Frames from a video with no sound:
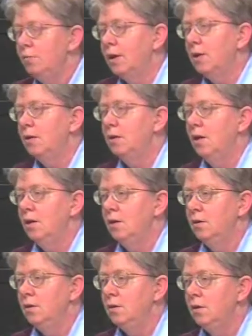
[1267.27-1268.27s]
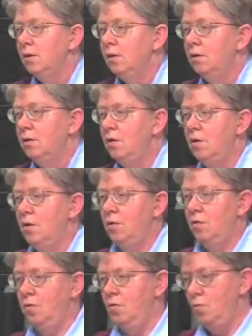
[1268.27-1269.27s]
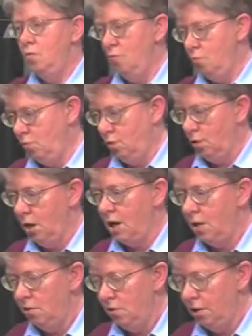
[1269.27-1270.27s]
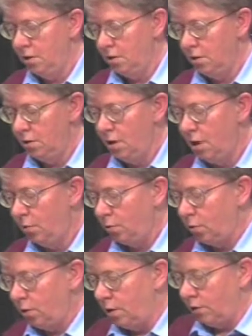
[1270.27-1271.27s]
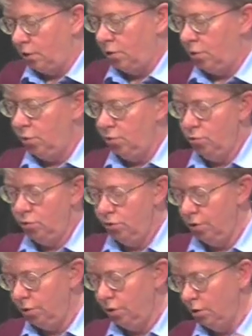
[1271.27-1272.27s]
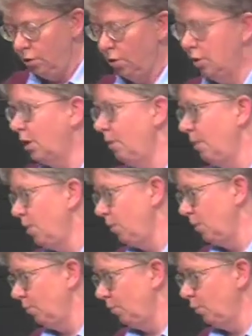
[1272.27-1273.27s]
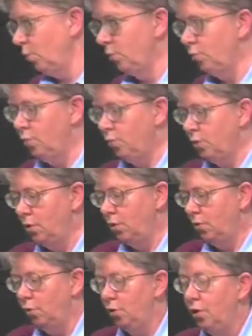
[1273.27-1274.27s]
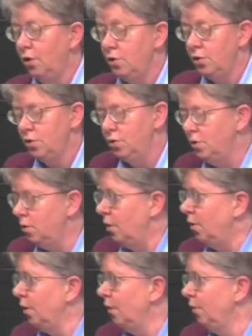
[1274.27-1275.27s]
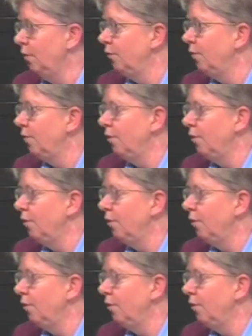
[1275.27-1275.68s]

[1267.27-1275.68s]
to recognize that the IRS not requiring disclosure didn't just come out of the blue. The origin of